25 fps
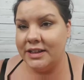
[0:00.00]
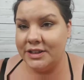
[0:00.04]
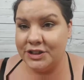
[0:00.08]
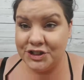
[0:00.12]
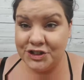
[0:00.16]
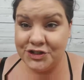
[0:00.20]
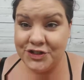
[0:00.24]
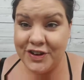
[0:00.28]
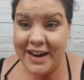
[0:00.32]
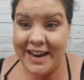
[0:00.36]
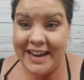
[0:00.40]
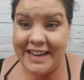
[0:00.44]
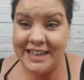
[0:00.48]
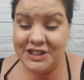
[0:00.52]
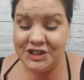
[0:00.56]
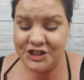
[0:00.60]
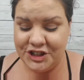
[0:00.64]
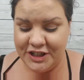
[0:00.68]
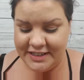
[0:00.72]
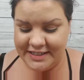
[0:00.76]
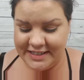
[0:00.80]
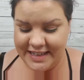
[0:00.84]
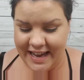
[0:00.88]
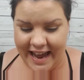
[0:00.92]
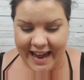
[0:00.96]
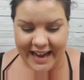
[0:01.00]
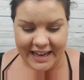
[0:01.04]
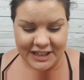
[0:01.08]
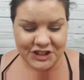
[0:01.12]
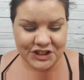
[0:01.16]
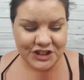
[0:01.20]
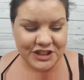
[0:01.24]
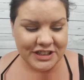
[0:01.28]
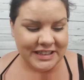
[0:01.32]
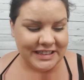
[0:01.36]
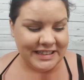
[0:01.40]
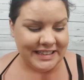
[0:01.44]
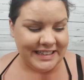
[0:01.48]
LaGrange is
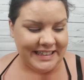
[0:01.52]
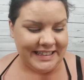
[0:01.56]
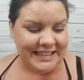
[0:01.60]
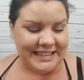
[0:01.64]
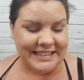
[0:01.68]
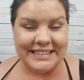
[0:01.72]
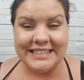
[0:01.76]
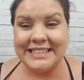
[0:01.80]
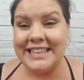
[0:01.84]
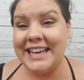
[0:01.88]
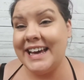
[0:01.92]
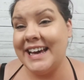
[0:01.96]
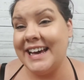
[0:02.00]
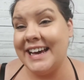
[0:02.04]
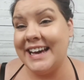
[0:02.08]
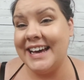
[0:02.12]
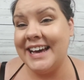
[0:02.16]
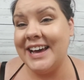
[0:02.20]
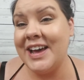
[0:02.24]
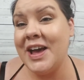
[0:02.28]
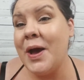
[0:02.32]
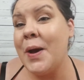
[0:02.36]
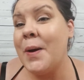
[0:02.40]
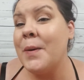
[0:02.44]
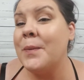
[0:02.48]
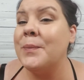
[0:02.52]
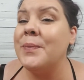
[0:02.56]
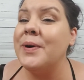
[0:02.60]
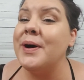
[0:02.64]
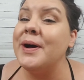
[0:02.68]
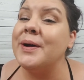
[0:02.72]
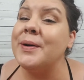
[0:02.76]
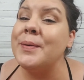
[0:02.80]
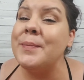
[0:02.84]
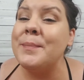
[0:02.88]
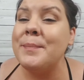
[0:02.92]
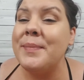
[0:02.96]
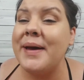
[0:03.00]
Ashlita.
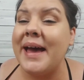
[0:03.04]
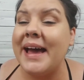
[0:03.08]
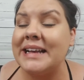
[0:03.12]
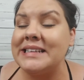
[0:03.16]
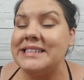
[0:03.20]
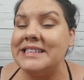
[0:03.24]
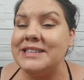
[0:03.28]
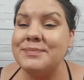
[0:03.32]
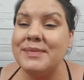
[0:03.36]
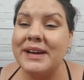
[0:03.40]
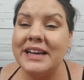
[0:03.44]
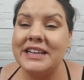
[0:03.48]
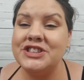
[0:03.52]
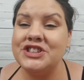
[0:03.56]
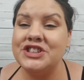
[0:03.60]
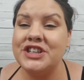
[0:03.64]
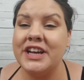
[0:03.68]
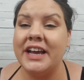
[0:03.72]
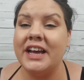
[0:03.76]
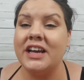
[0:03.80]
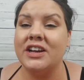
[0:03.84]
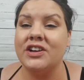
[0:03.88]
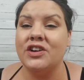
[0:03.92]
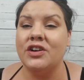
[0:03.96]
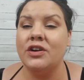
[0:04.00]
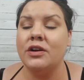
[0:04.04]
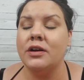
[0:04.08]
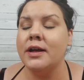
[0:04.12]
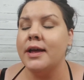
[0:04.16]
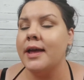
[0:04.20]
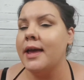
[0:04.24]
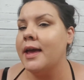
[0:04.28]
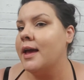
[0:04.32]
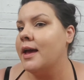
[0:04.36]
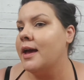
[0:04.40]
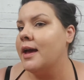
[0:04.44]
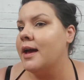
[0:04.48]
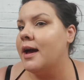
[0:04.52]
Welcome back to my channel.
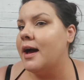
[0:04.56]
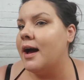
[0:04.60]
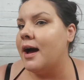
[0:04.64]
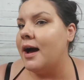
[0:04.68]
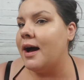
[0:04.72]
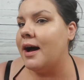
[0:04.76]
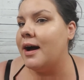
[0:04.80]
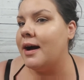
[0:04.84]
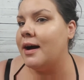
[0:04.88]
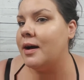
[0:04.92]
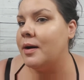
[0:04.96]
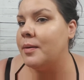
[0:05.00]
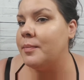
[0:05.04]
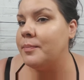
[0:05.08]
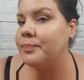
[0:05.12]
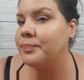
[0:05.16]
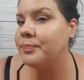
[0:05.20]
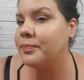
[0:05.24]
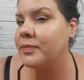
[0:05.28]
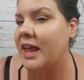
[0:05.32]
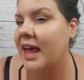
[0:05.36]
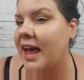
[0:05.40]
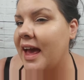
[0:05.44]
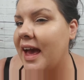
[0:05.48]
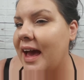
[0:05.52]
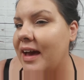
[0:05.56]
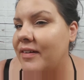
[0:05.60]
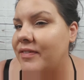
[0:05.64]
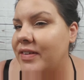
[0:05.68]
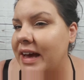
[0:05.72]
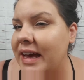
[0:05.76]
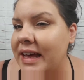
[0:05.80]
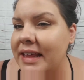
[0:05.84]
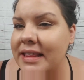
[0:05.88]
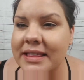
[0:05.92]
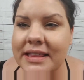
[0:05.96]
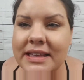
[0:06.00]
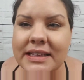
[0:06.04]
I've
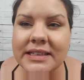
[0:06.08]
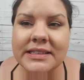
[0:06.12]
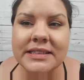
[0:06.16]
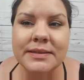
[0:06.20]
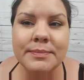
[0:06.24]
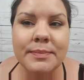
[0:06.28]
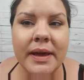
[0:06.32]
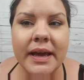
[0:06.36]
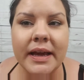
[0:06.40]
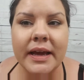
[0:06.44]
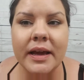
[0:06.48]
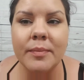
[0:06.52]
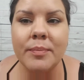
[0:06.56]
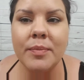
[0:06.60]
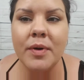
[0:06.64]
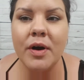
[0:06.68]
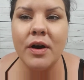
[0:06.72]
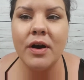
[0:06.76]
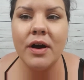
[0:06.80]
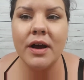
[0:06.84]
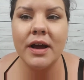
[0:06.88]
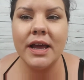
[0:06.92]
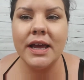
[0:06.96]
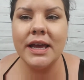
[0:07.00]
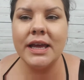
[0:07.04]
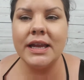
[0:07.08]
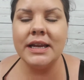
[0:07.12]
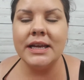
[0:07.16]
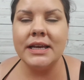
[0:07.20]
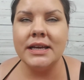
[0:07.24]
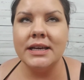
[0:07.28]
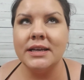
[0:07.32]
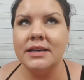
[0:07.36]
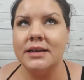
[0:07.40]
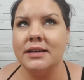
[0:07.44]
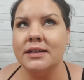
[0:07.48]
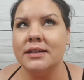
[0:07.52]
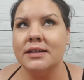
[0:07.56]
had this makeup on.
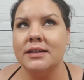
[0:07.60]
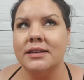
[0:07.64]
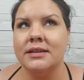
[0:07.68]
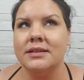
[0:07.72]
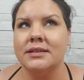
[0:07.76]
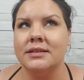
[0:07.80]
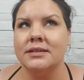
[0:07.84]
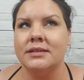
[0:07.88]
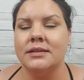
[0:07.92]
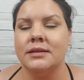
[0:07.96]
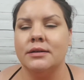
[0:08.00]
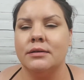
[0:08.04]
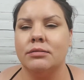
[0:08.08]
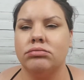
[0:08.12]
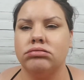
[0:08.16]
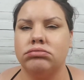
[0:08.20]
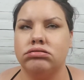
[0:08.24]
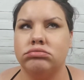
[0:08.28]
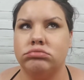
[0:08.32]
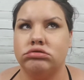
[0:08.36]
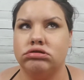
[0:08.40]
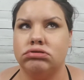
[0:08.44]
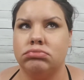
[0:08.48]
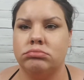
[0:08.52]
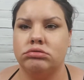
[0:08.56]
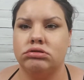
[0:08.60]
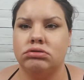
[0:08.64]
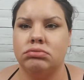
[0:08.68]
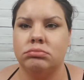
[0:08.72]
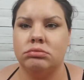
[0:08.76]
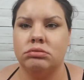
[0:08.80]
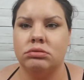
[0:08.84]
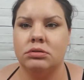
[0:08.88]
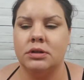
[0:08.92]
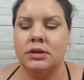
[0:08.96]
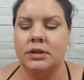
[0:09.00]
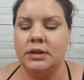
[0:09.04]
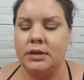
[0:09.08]
I
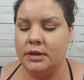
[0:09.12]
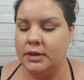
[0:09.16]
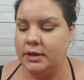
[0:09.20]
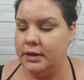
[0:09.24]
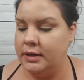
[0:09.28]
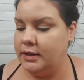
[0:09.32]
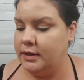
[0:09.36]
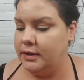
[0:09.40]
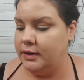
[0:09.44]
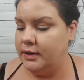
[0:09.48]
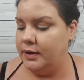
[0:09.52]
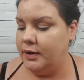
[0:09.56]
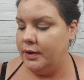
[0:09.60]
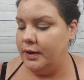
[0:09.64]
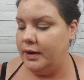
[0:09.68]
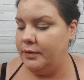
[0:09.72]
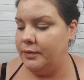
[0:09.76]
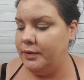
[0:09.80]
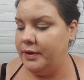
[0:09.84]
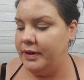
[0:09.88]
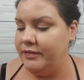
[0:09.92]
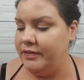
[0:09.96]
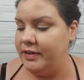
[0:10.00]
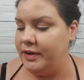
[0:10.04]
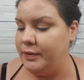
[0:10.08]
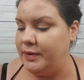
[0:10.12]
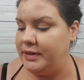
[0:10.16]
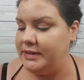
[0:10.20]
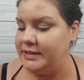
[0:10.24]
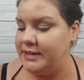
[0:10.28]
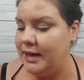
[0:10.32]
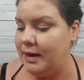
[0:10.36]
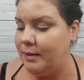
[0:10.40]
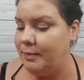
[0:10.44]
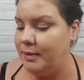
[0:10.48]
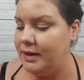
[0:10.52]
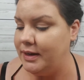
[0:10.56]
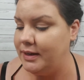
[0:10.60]
don't even know what
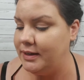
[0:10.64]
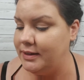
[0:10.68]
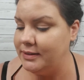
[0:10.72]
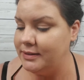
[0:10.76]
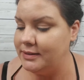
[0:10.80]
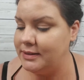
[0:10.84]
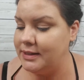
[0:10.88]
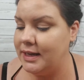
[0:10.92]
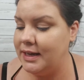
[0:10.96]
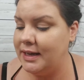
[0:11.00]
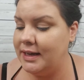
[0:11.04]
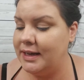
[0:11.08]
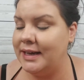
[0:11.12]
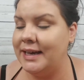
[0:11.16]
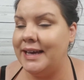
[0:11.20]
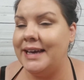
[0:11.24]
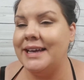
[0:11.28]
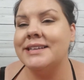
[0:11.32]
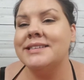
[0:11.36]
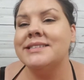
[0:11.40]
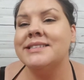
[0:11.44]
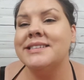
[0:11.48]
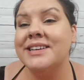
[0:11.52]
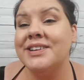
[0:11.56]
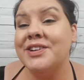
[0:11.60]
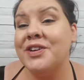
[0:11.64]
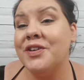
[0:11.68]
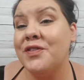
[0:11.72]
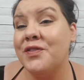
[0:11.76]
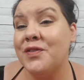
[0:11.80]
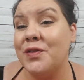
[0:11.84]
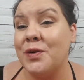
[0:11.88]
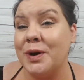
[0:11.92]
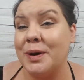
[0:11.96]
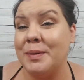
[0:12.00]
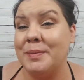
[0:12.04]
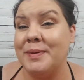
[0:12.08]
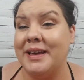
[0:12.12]
time it is. It's
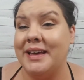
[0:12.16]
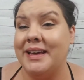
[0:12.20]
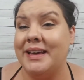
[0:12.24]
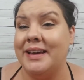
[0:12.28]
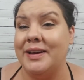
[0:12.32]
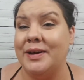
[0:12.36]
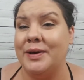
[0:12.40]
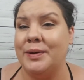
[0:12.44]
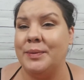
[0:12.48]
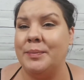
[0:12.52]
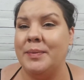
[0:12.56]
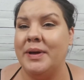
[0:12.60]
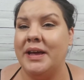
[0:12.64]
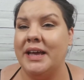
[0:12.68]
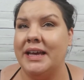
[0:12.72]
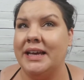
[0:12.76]
10:04 p.m.